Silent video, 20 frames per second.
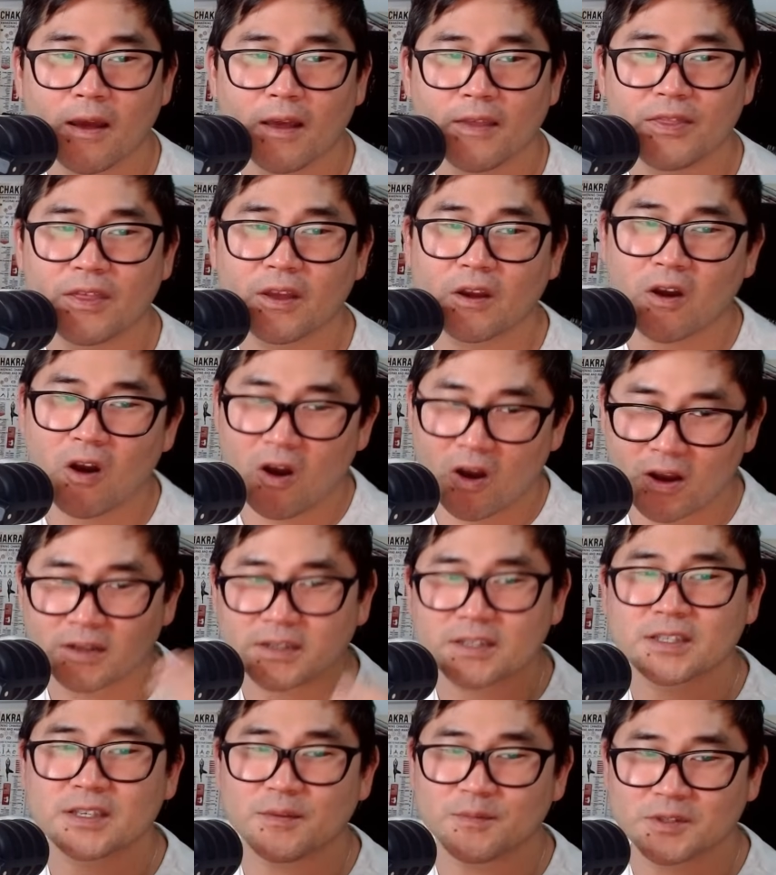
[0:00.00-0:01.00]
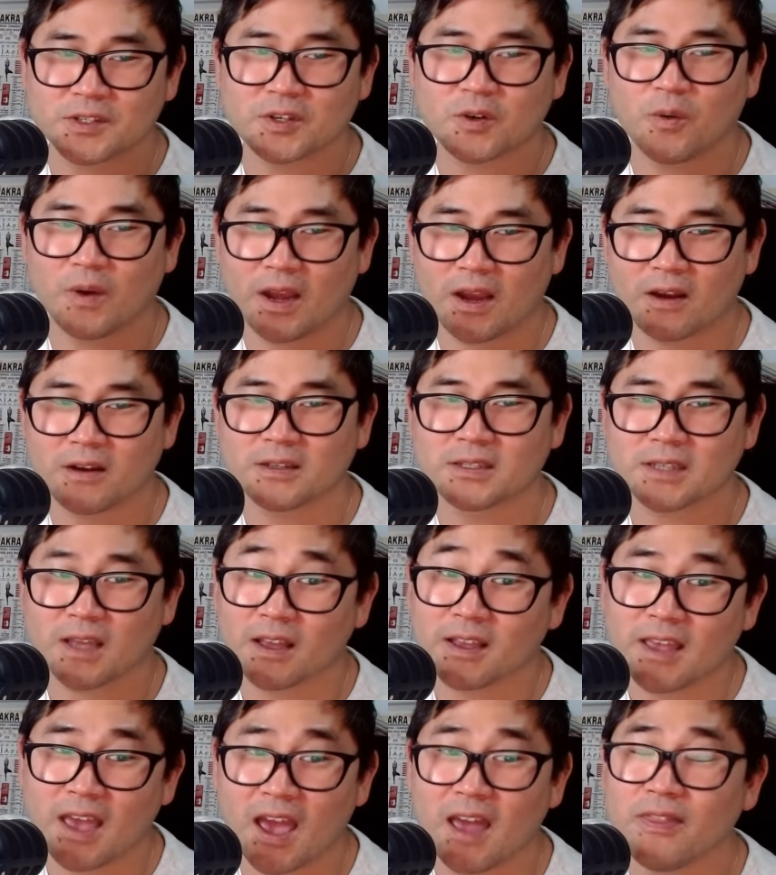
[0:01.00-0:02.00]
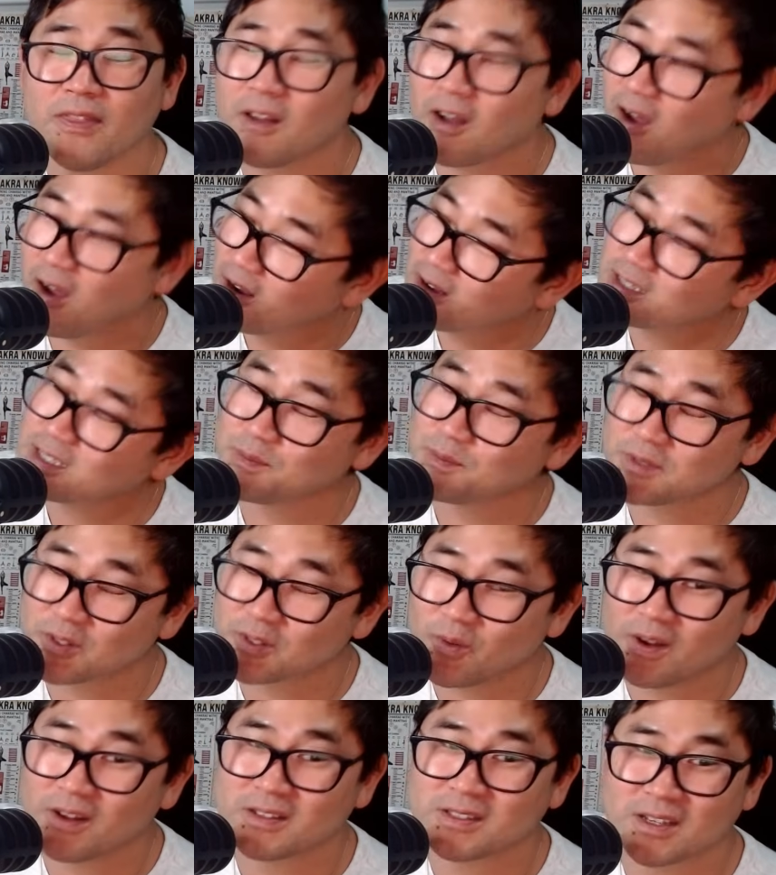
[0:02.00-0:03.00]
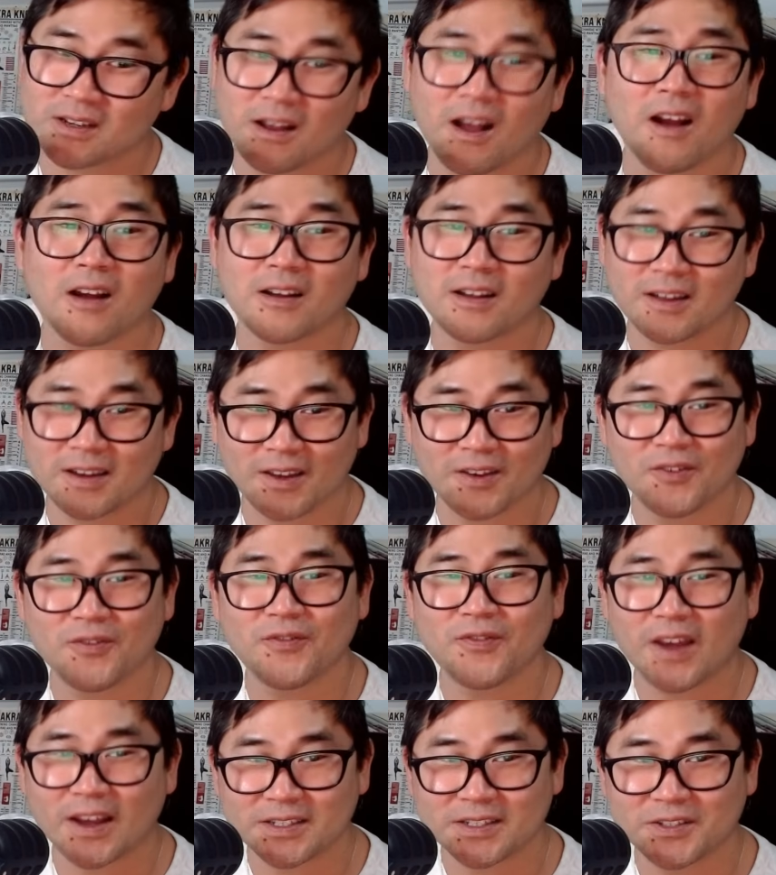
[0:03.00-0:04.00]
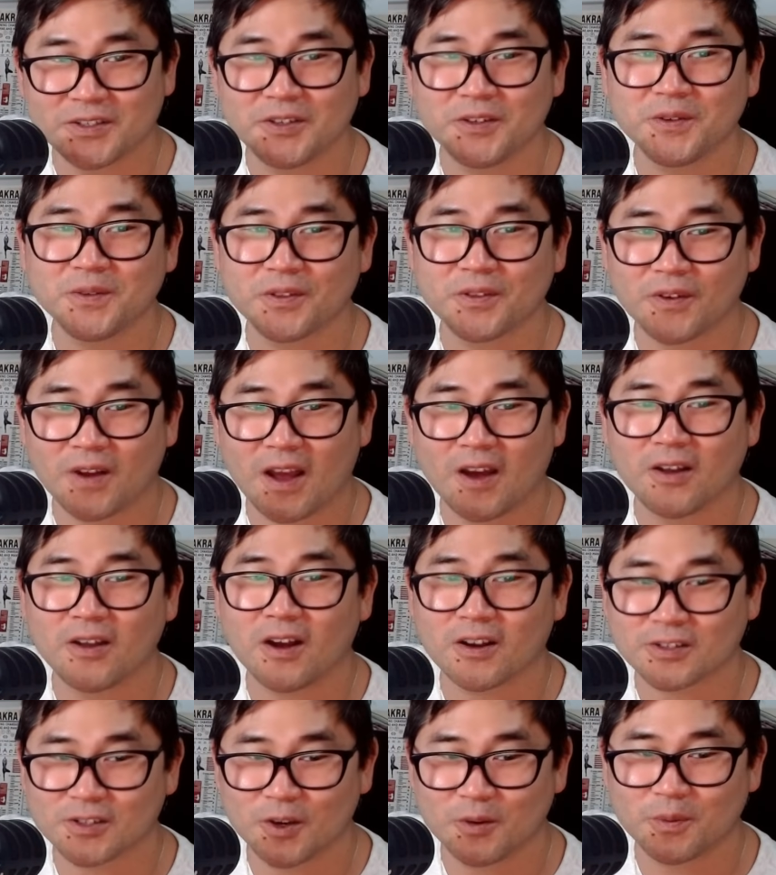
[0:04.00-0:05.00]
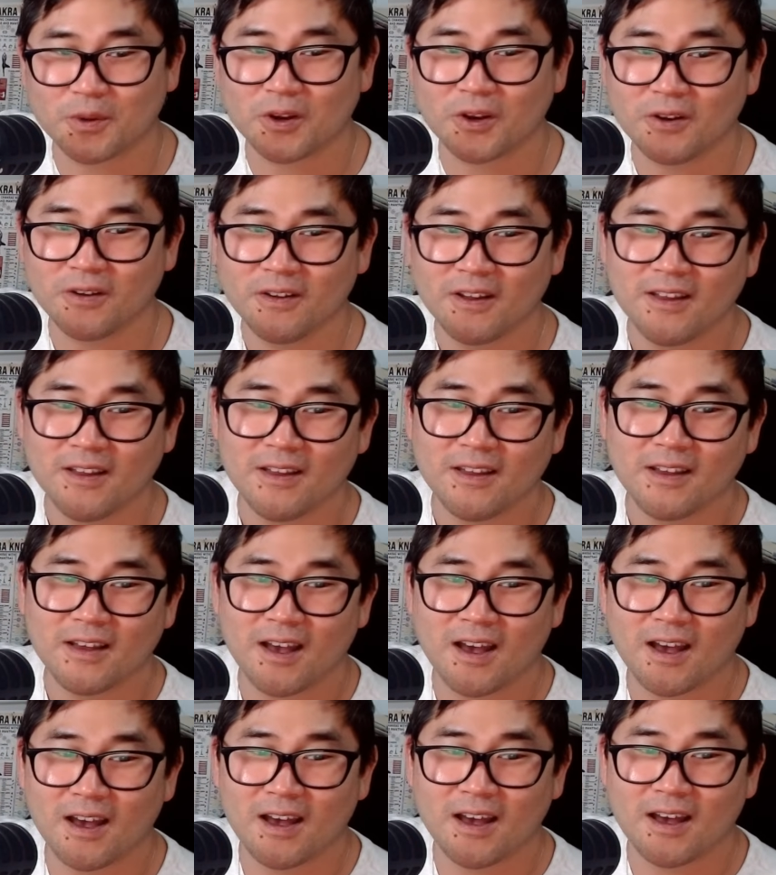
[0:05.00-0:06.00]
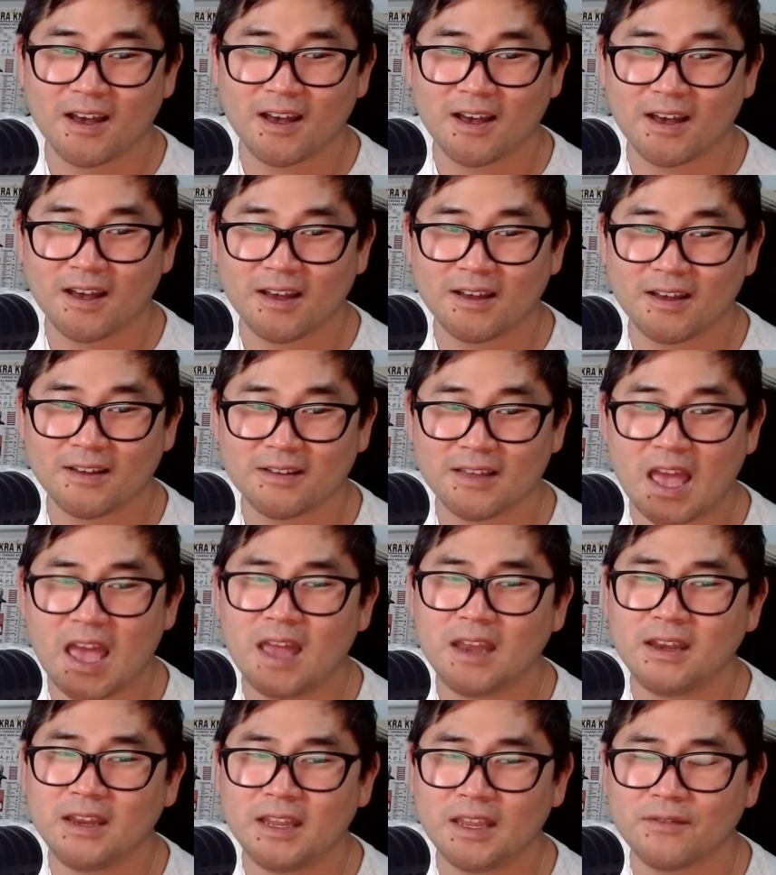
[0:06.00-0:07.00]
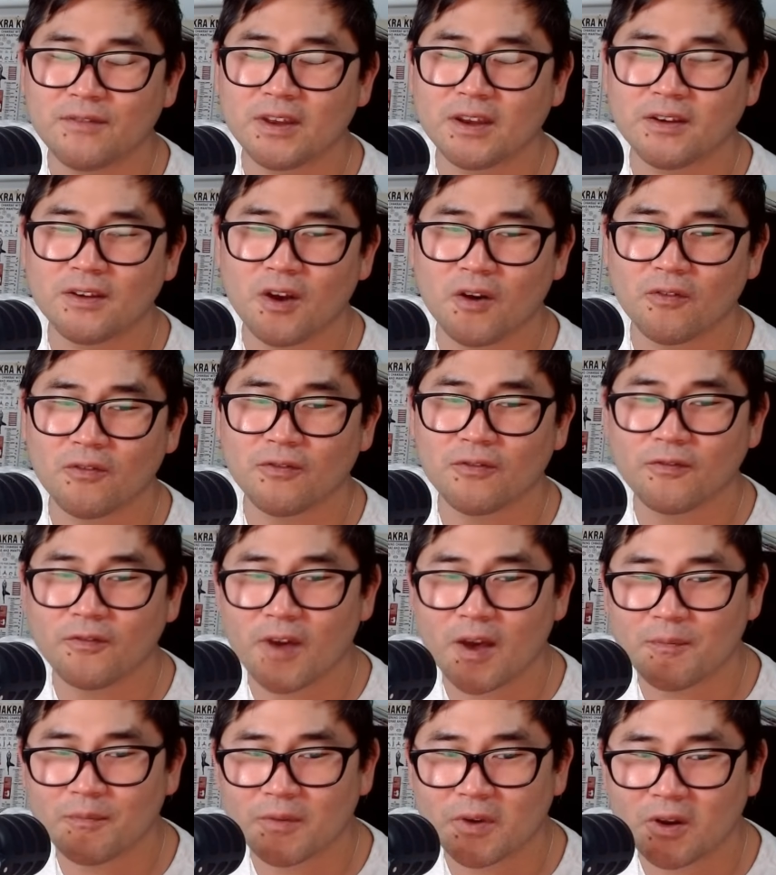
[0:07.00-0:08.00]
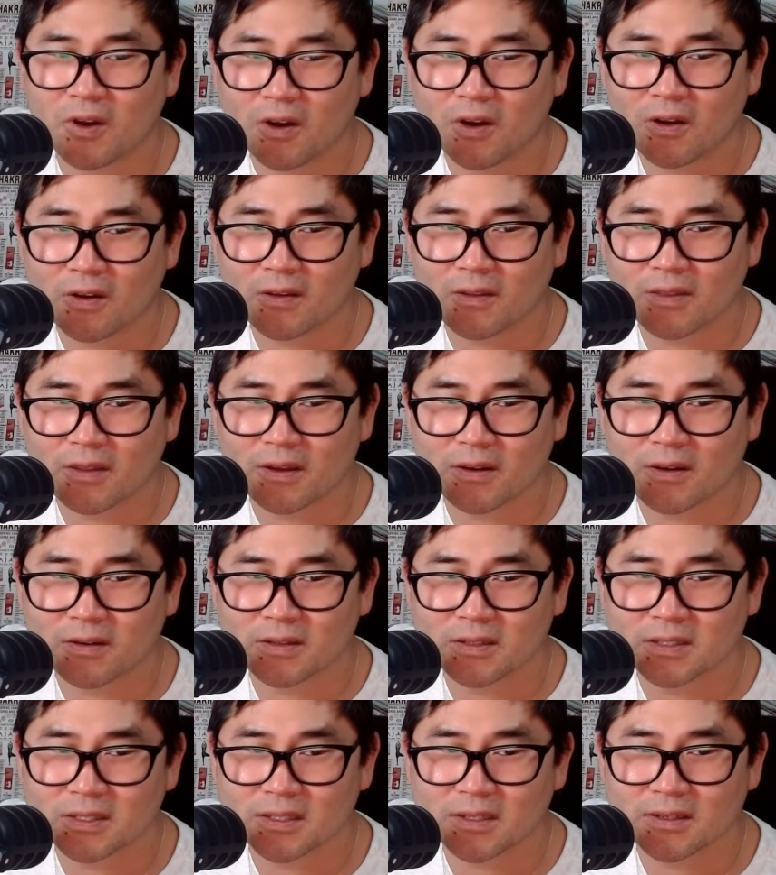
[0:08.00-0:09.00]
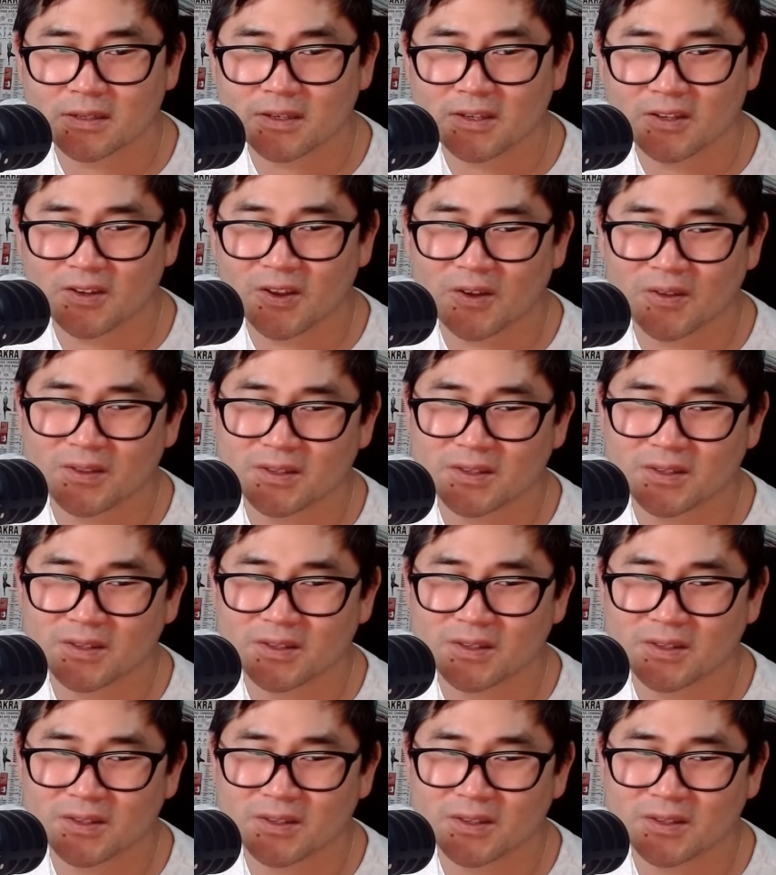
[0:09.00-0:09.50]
there are some squares. Again, there are some squares that are going to affect you throughout October and even November. There's, you know,